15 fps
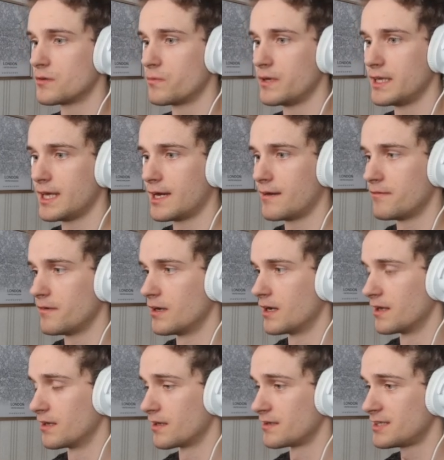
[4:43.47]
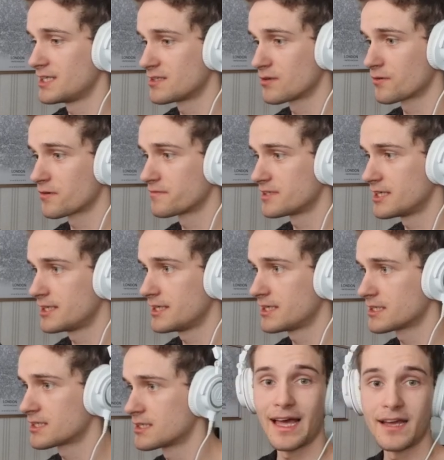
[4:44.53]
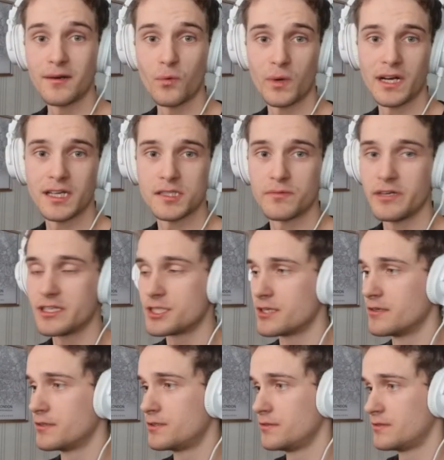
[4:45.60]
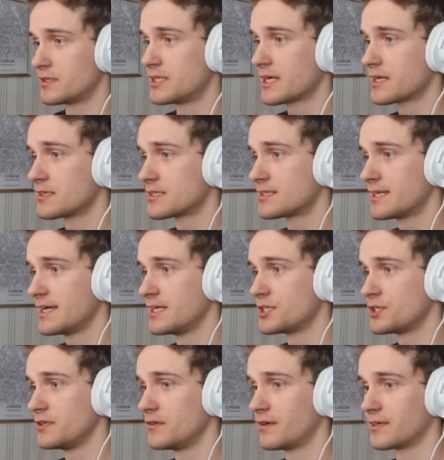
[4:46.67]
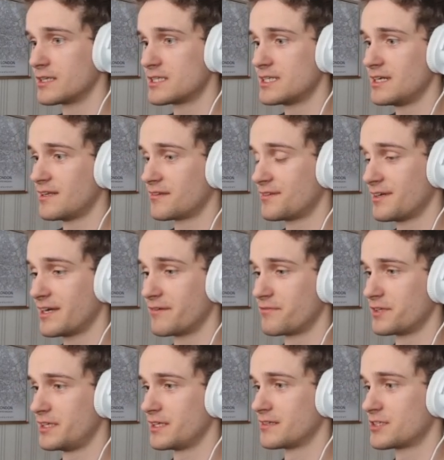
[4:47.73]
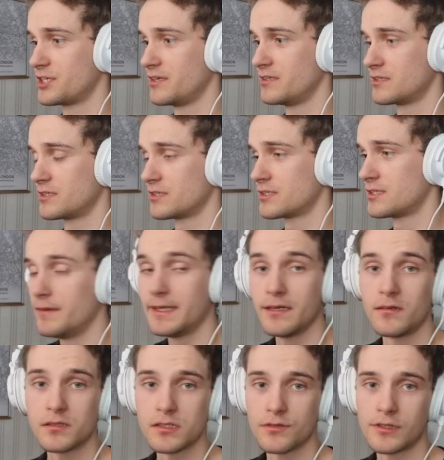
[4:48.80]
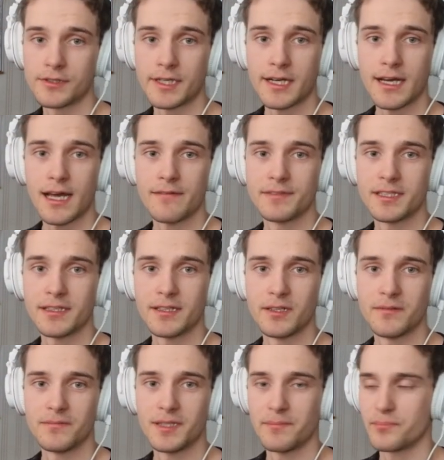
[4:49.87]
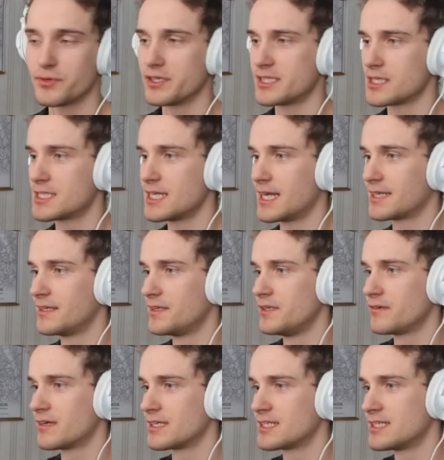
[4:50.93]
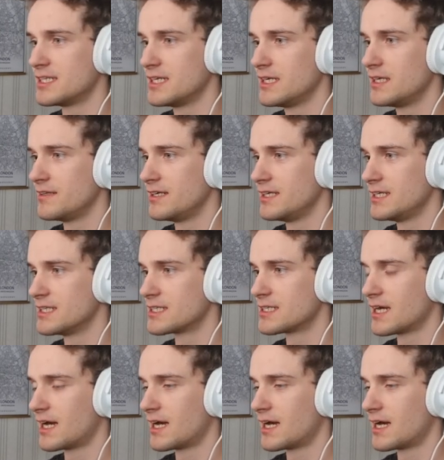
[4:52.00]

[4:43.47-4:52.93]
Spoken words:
we have this sort of settings, and when I switch to the second stage you can see that everything changes. Then also now that I have the preset selected, you can see these